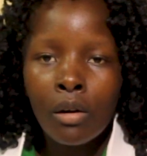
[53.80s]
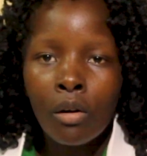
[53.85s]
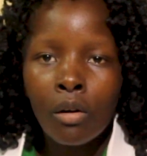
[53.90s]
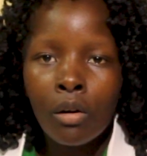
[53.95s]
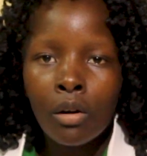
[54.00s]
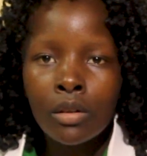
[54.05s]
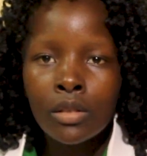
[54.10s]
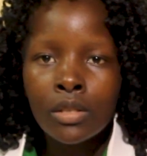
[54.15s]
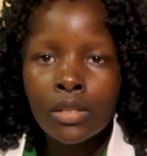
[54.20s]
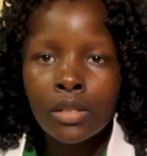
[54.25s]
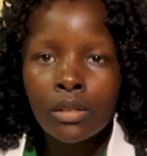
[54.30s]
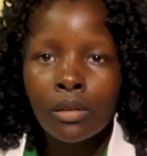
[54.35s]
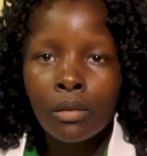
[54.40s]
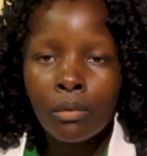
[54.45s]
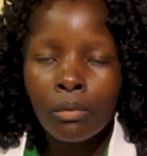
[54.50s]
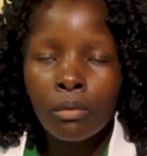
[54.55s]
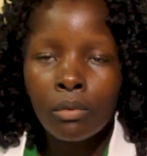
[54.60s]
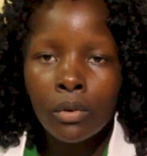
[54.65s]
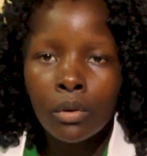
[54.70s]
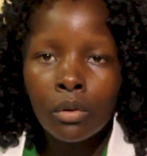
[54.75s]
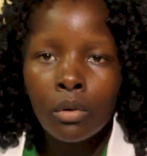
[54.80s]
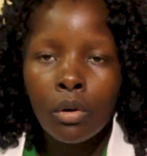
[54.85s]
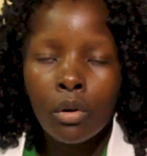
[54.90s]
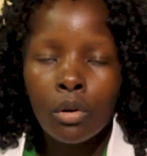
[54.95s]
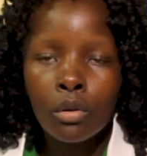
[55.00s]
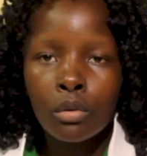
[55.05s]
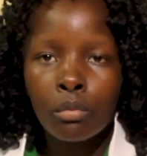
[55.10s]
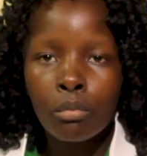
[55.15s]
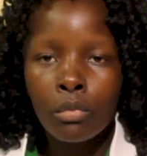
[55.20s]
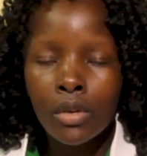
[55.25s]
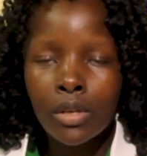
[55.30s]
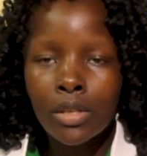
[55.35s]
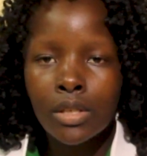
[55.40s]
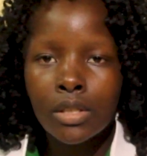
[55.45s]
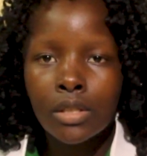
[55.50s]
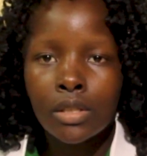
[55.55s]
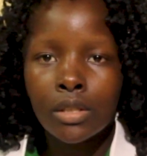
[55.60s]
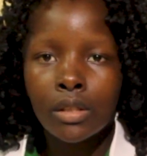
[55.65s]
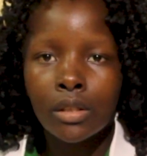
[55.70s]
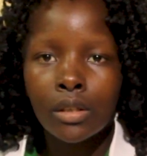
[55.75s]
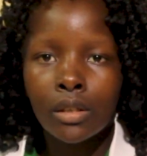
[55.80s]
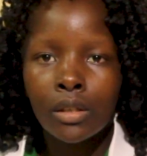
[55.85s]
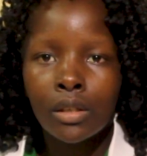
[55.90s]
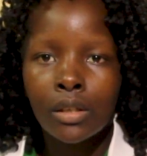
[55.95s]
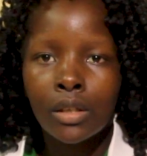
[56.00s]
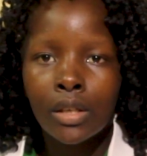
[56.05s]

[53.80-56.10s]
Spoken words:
God's view on humility